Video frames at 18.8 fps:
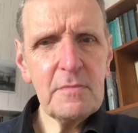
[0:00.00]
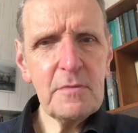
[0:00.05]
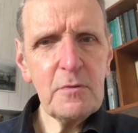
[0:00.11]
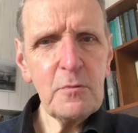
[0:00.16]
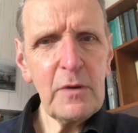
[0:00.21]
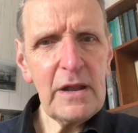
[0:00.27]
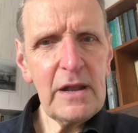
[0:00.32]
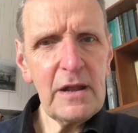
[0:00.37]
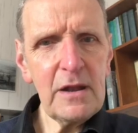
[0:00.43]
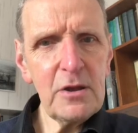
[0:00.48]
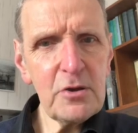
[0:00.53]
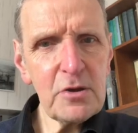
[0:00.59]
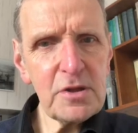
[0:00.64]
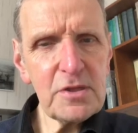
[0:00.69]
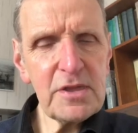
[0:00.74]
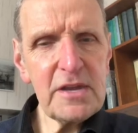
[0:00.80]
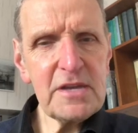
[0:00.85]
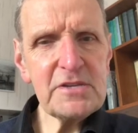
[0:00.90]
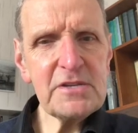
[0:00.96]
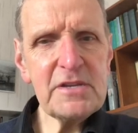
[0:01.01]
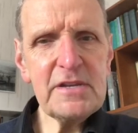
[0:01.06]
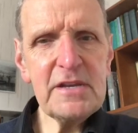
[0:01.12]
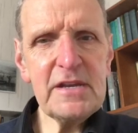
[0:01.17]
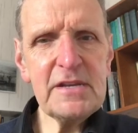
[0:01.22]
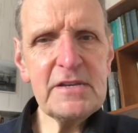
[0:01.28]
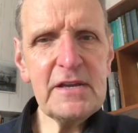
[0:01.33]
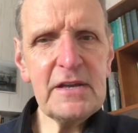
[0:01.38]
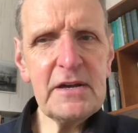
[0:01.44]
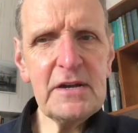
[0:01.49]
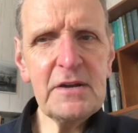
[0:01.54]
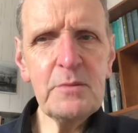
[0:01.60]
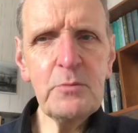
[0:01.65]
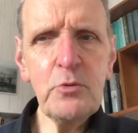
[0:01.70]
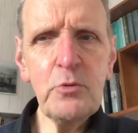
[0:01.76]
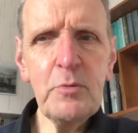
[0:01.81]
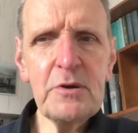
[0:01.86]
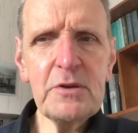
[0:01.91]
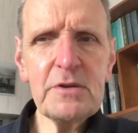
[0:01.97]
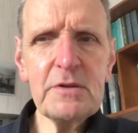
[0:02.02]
We'll look at these in detail in a moment.